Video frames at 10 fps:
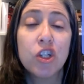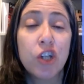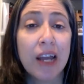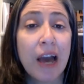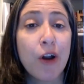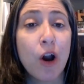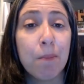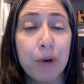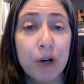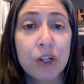check
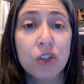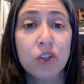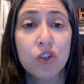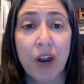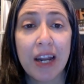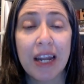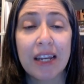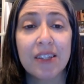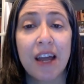our books, trainings,